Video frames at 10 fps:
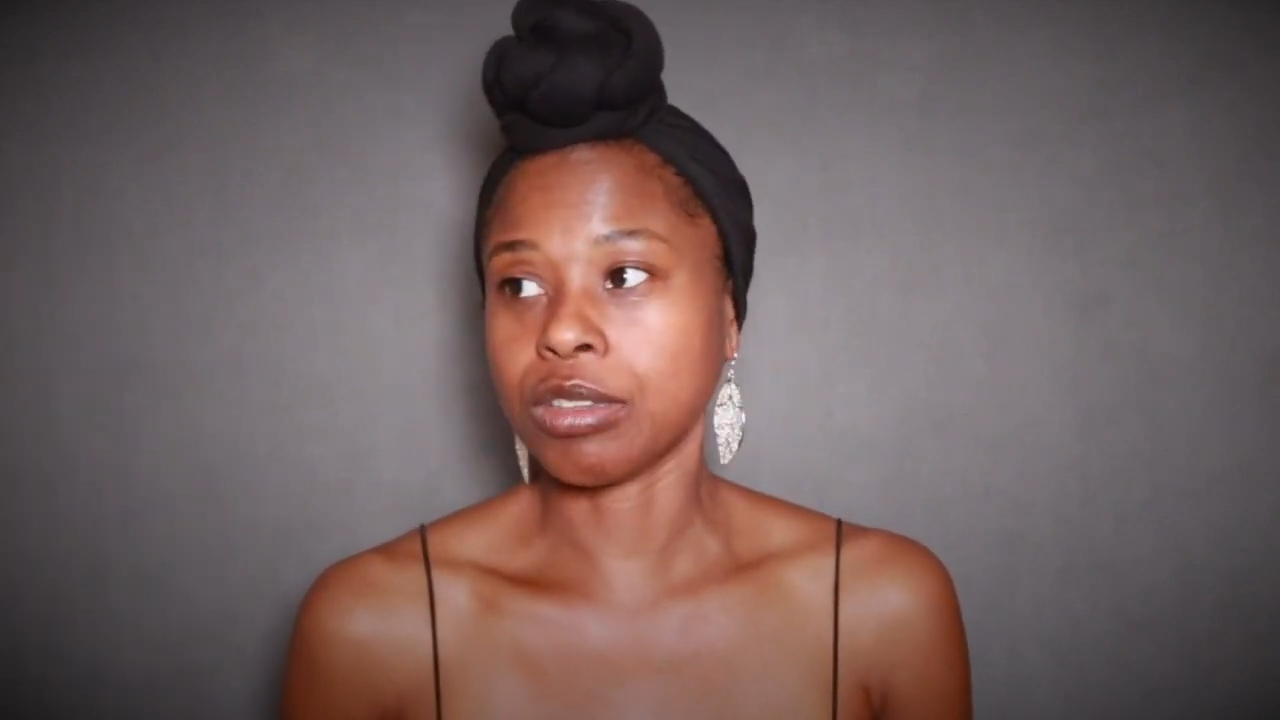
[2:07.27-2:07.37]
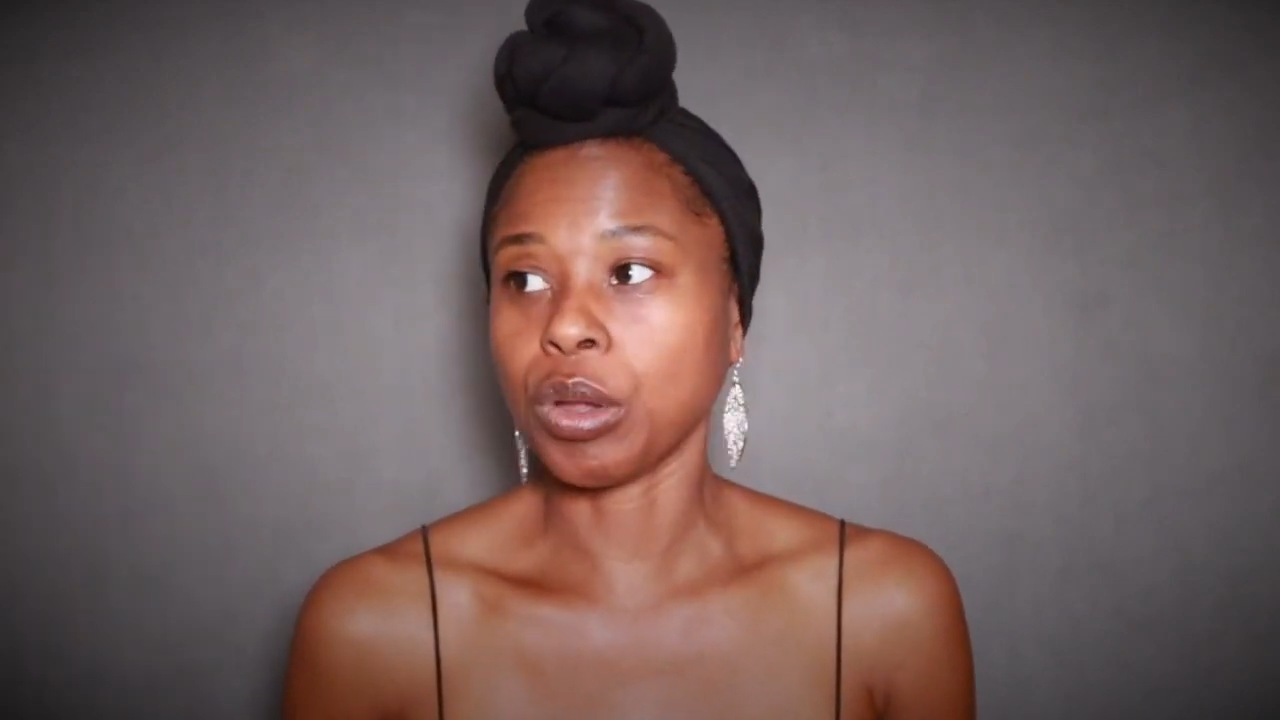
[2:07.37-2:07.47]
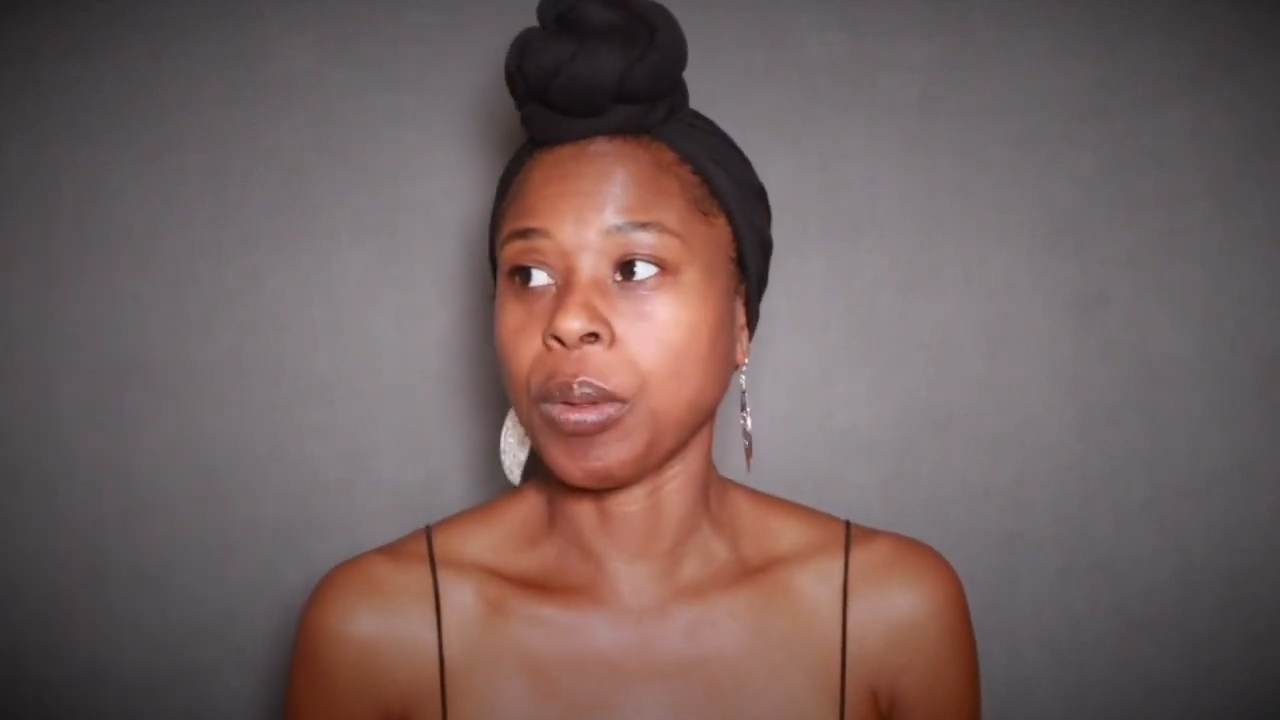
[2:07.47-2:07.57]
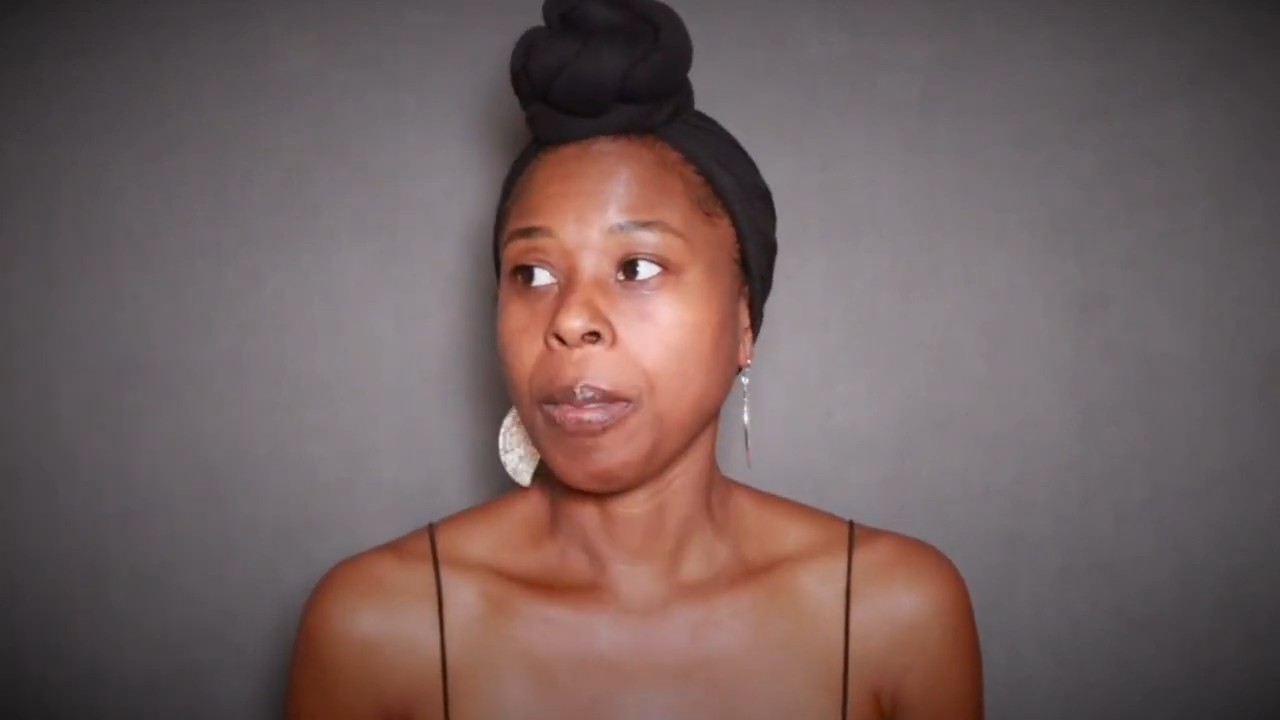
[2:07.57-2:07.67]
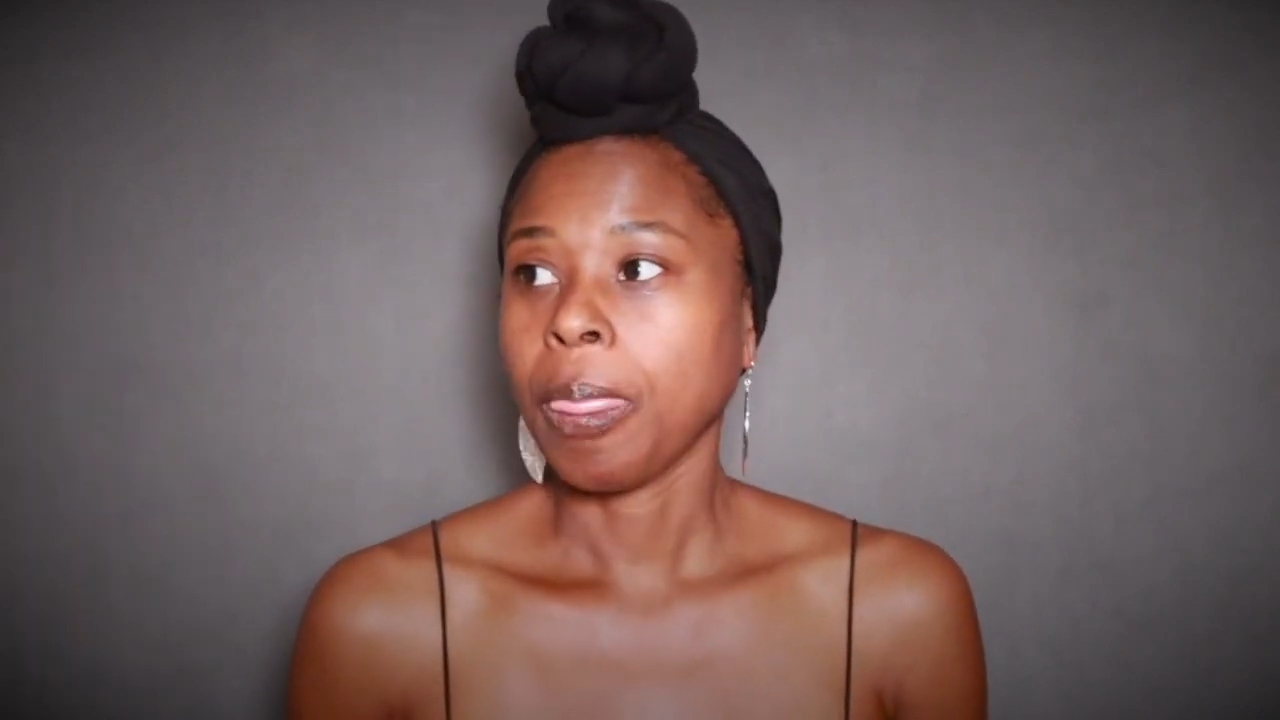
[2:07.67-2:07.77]

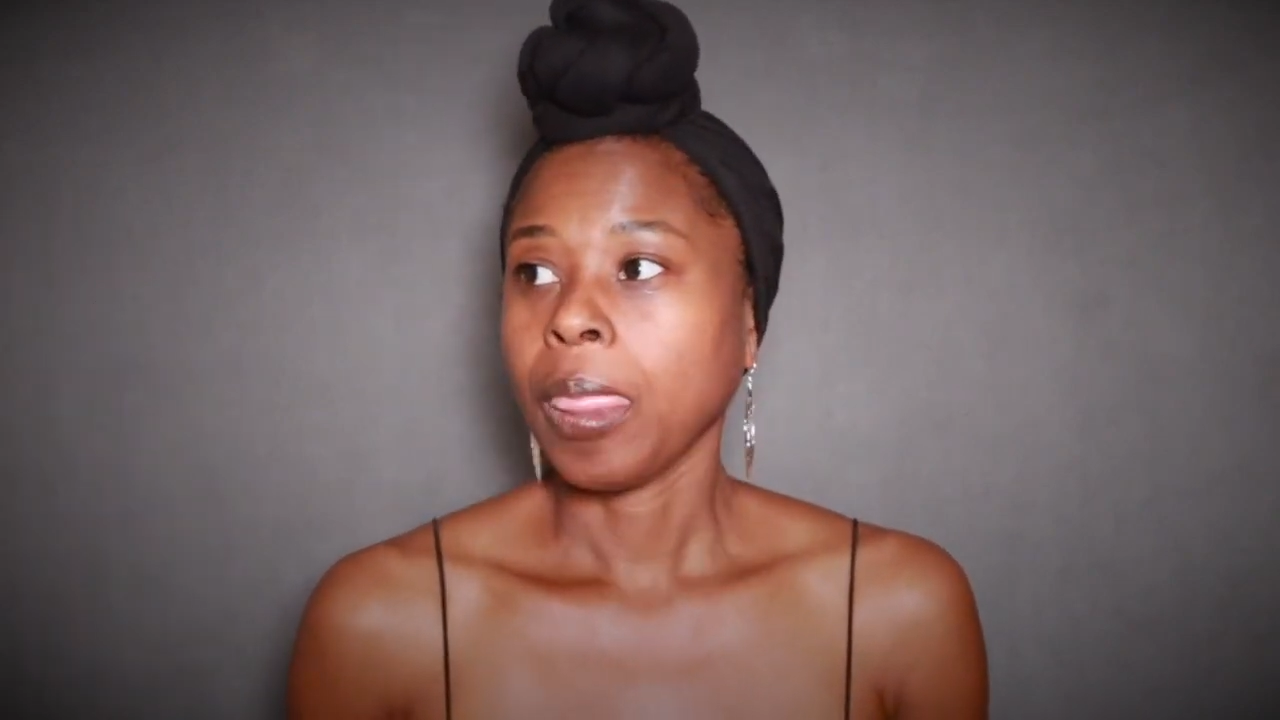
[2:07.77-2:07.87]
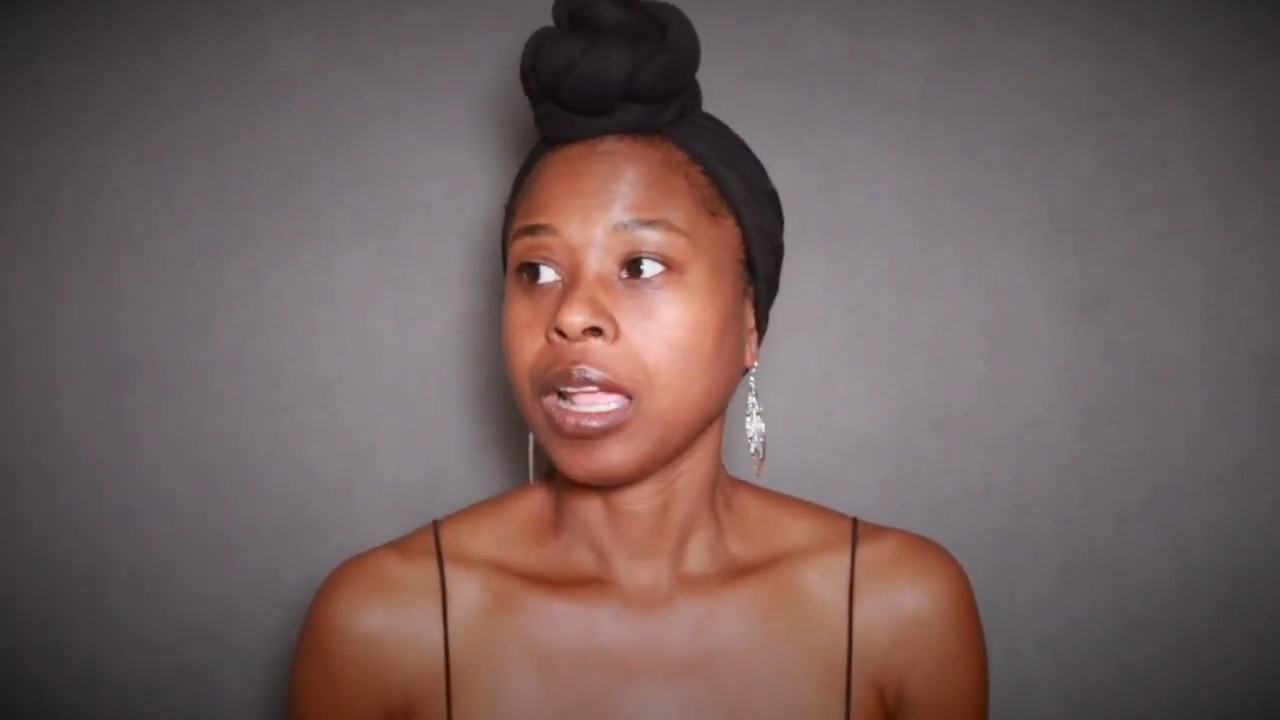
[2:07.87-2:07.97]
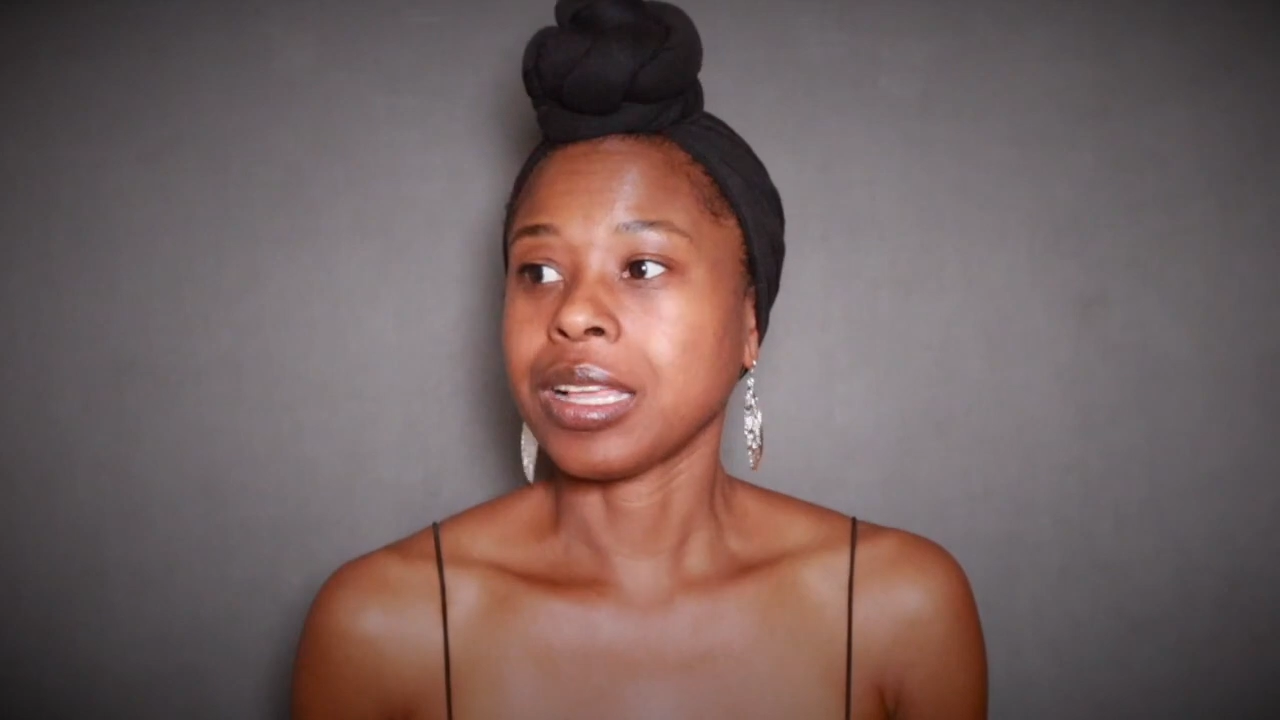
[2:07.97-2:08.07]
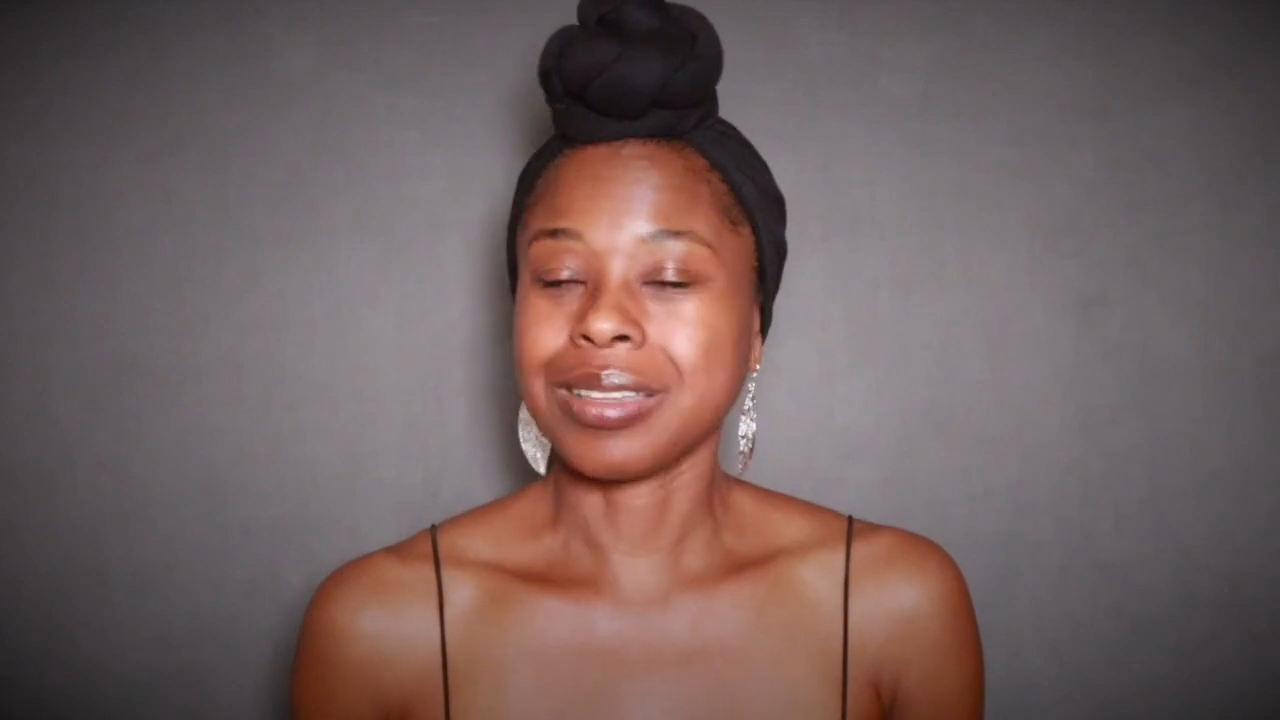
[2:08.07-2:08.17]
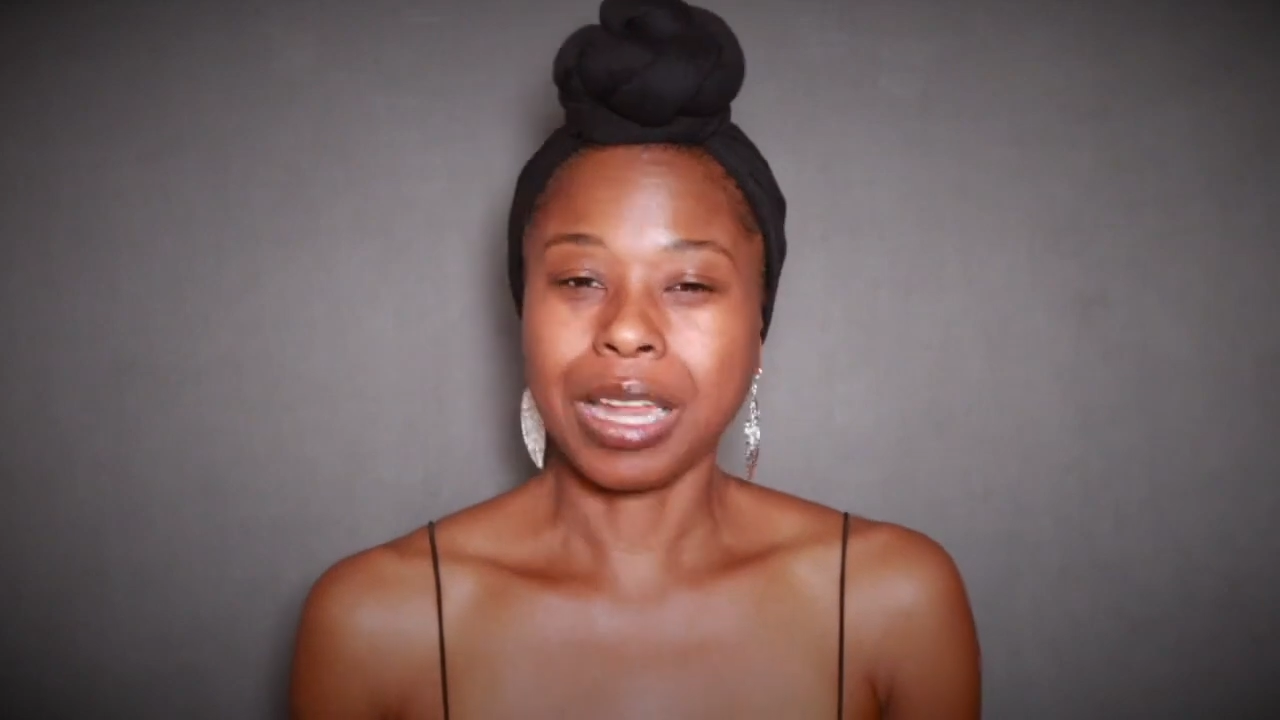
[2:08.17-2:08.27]
So
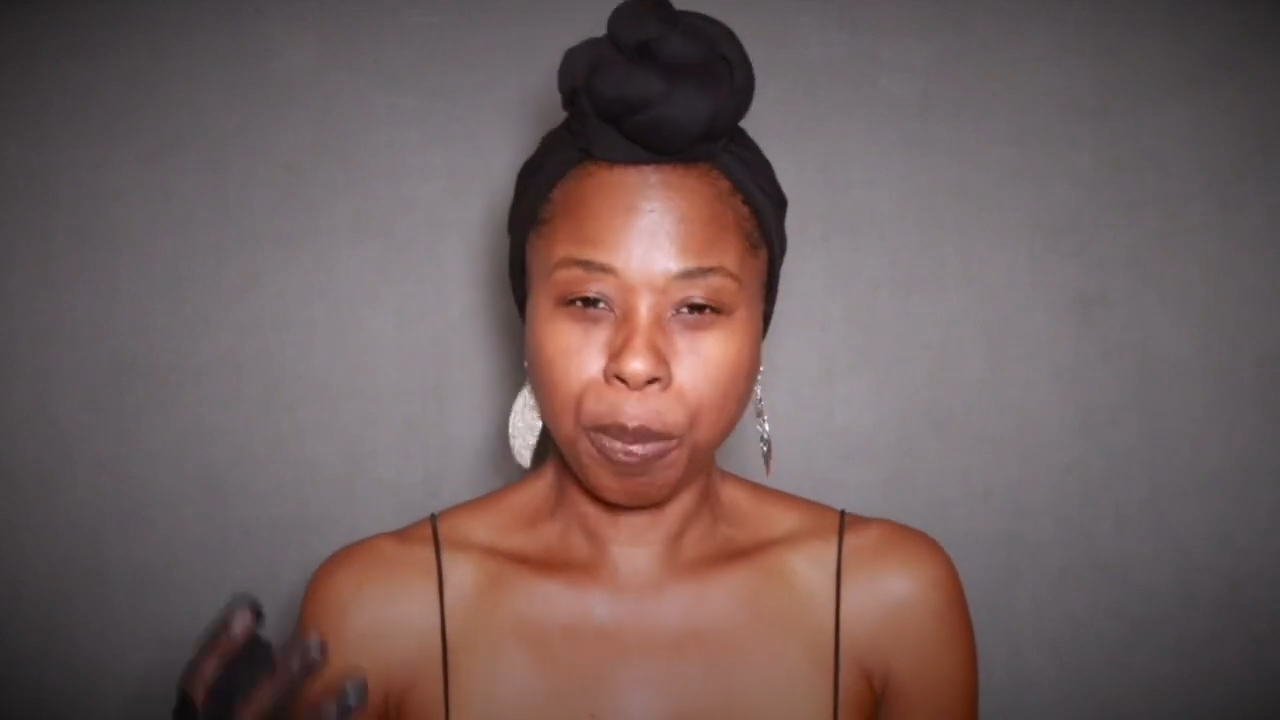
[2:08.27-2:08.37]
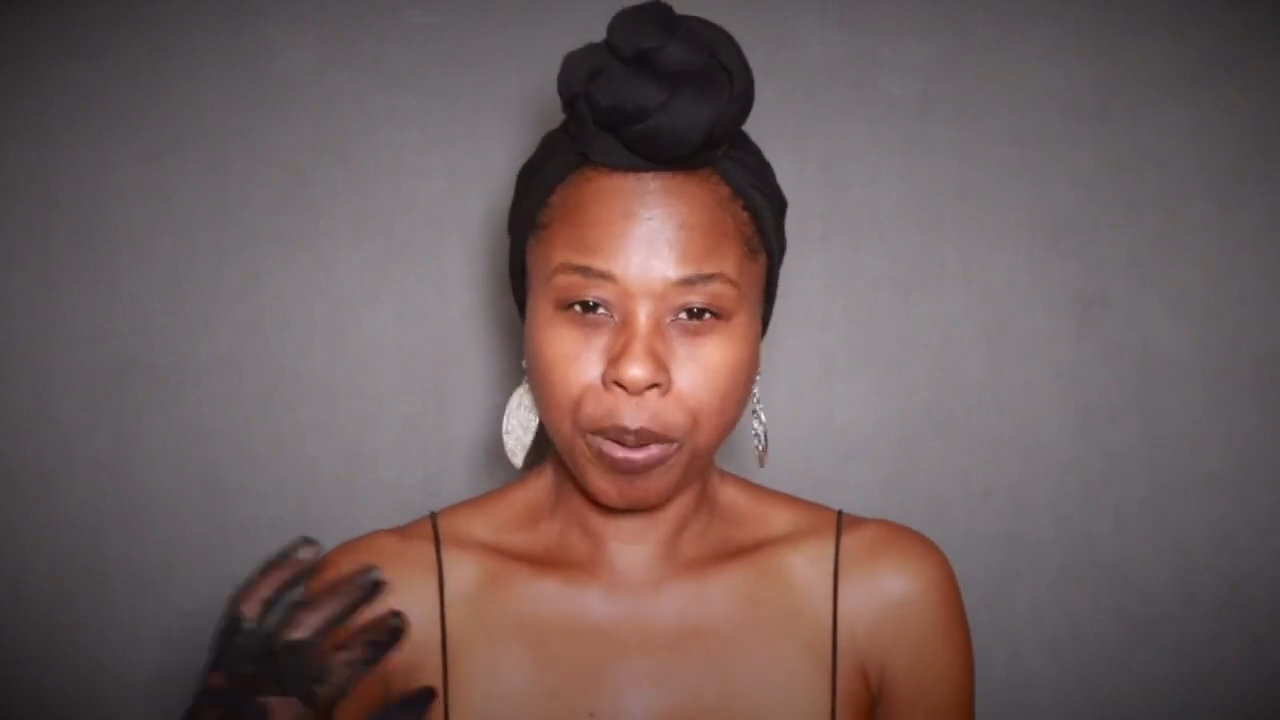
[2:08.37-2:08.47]
it's not